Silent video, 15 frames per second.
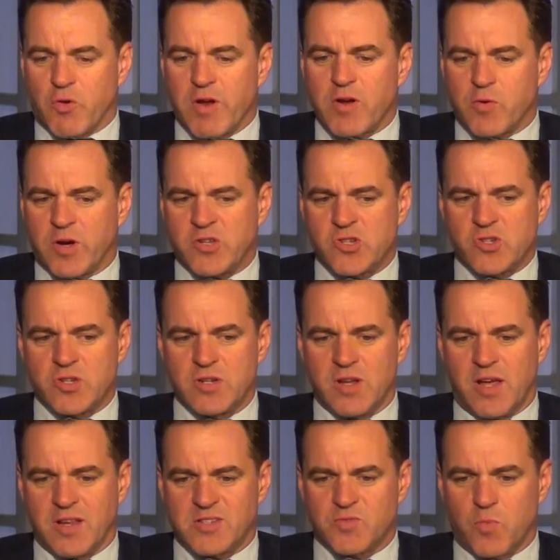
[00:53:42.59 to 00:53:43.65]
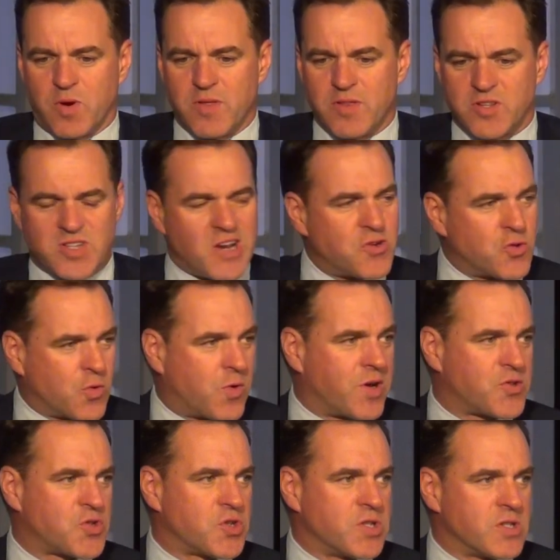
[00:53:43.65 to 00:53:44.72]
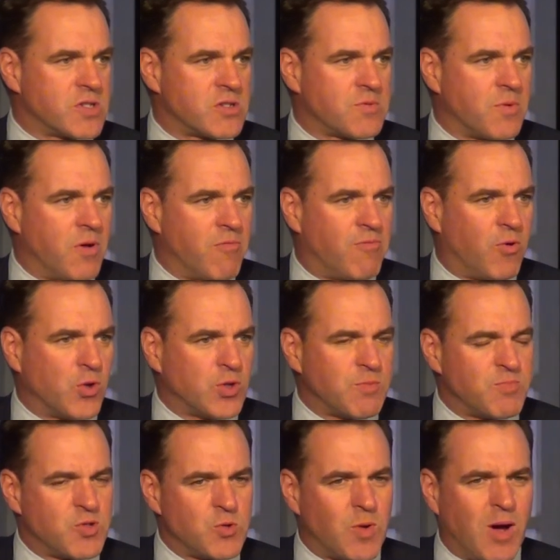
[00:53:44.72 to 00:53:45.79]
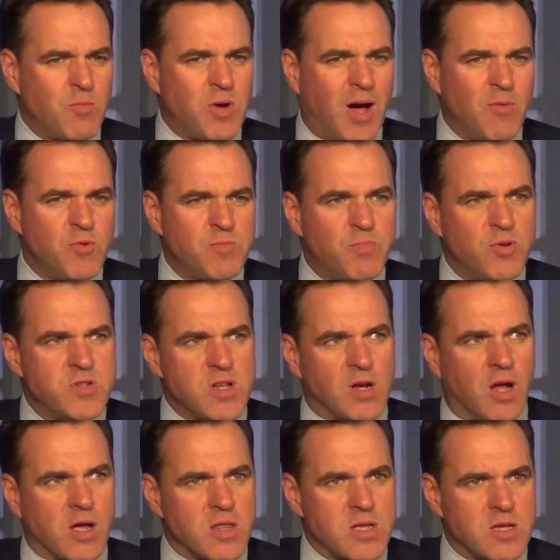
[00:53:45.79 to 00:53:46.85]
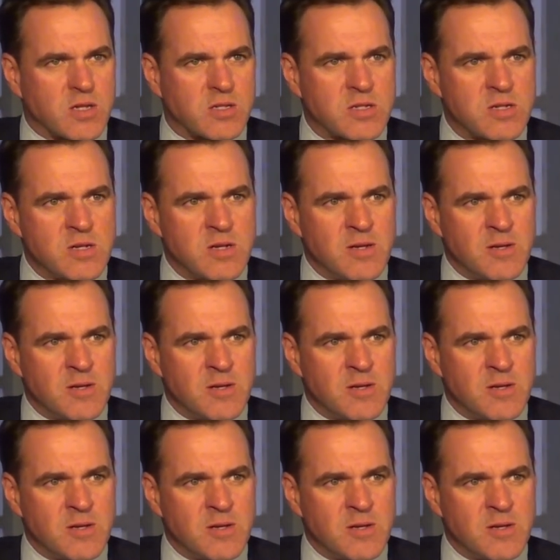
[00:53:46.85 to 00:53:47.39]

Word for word: great question. It's one of the central questions of Volume 2. I, I would put it like this